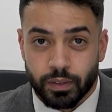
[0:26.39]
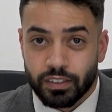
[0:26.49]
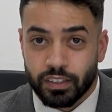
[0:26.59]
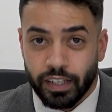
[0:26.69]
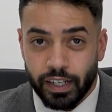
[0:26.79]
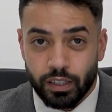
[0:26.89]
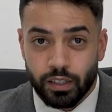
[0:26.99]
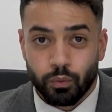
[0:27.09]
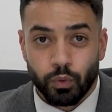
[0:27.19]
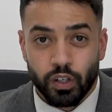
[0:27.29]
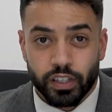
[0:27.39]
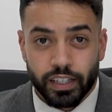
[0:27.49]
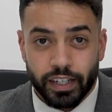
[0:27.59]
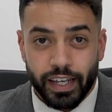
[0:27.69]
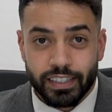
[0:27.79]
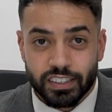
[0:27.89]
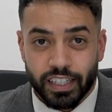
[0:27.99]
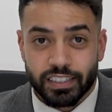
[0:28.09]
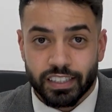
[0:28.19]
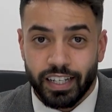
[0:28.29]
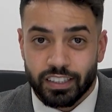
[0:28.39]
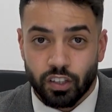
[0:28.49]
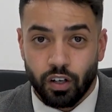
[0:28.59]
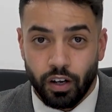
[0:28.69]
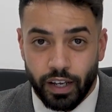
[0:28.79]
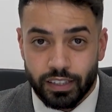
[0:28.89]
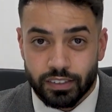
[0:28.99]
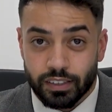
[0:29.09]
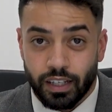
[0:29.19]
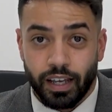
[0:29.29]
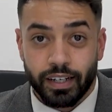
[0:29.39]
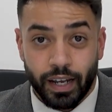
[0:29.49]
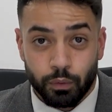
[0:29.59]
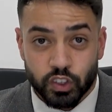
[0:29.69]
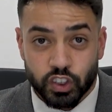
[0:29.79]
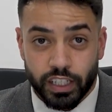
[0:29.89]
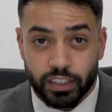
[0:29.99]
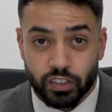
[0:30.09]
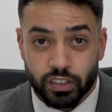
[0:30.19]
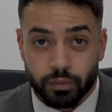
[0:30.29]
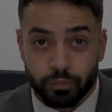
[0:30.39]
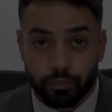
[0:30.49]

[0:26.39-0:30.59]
Today, we're looking at the HHSRS and how it's changed.